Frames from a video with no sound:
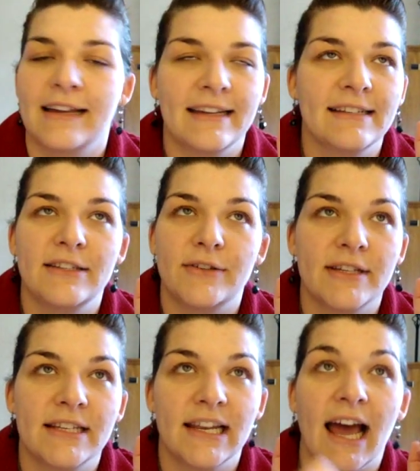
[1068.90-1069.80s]
And
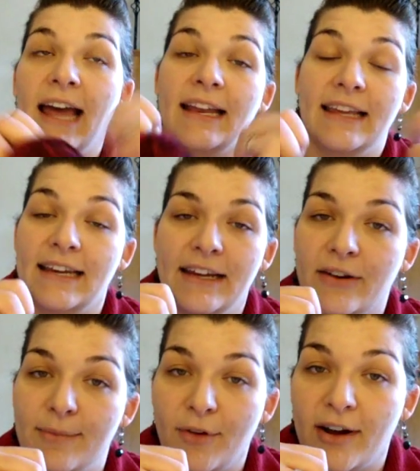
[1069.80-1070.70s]
I can
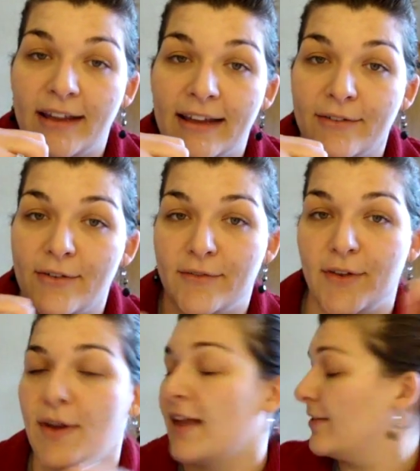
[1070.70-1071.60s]
hear him crying. I don't know if
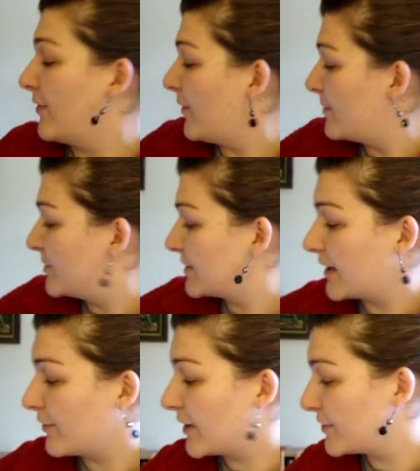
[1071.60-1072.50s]
you can, so I'm just
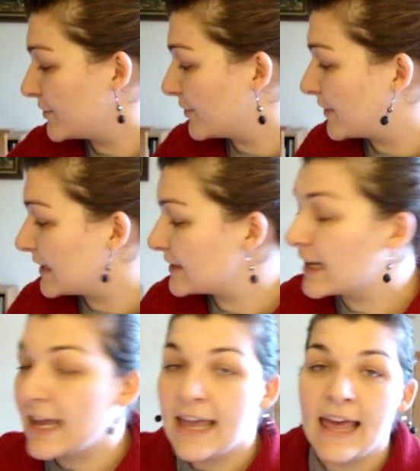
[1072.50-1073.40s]
going to rush through this.
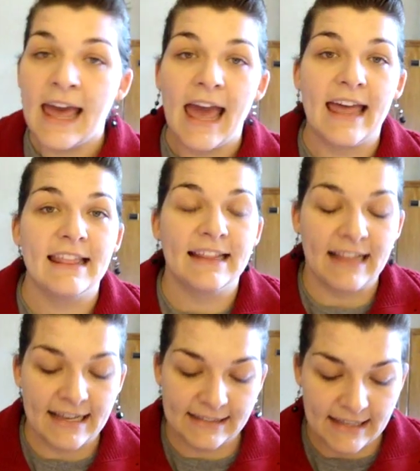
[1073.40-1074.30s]
And then
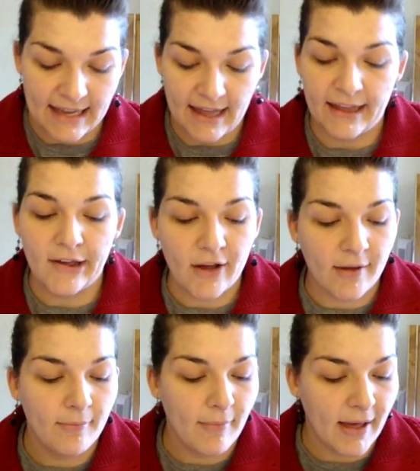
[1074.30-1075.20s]
lastly, I
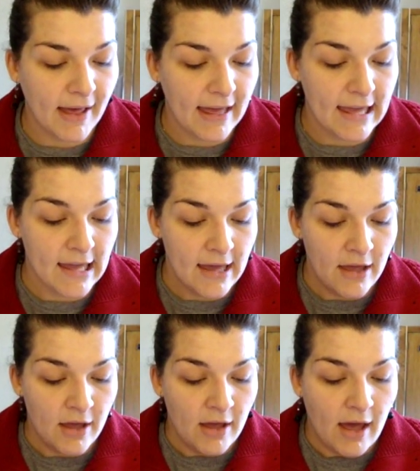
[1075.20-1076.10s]
got my
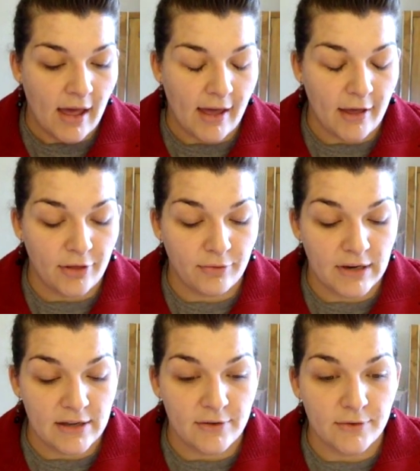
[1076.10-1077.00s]

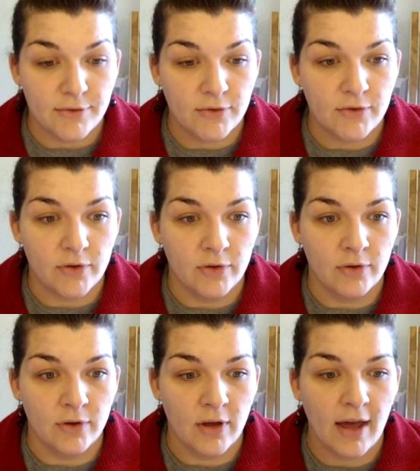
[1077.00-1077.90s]
3U's
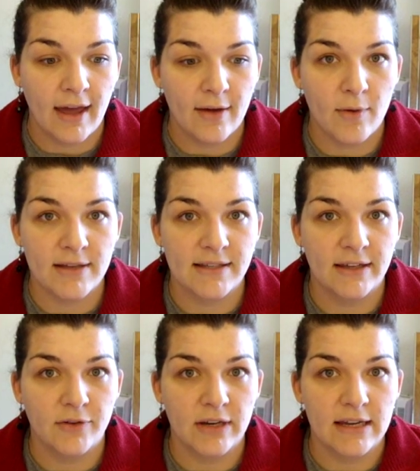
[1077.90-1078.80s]

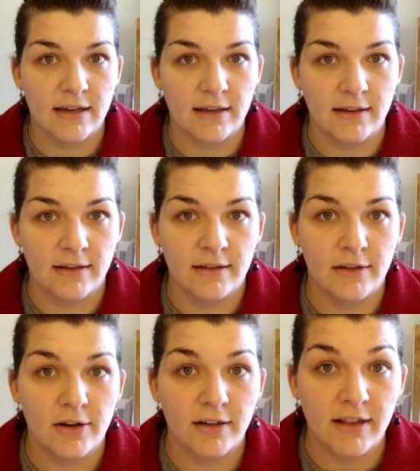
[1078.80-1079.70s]
Hiawassee Creek
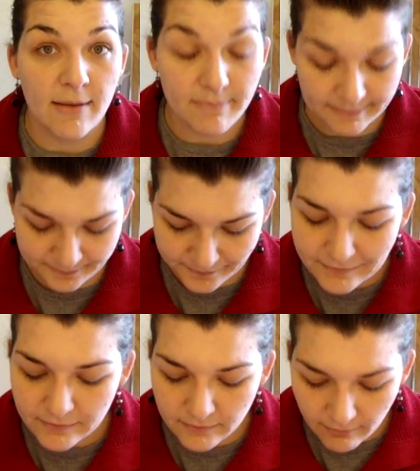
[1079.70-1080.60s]
Yarn Club.
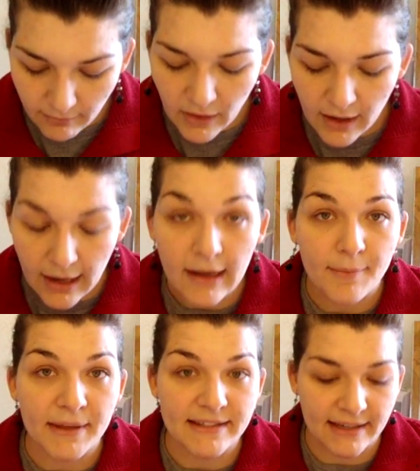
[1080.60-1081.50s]
I
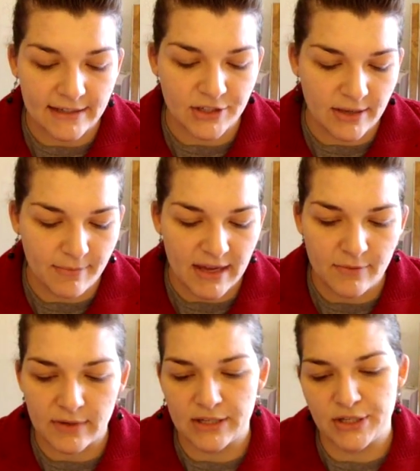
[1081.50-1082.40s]
got my second shipment,
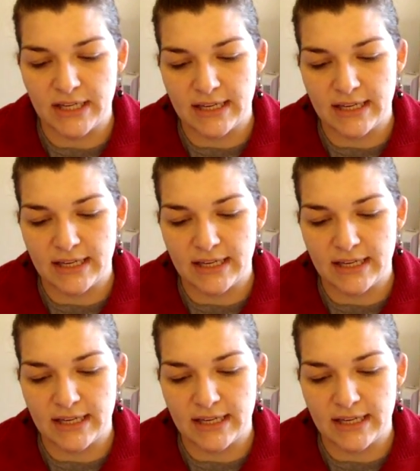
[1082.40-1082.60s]
which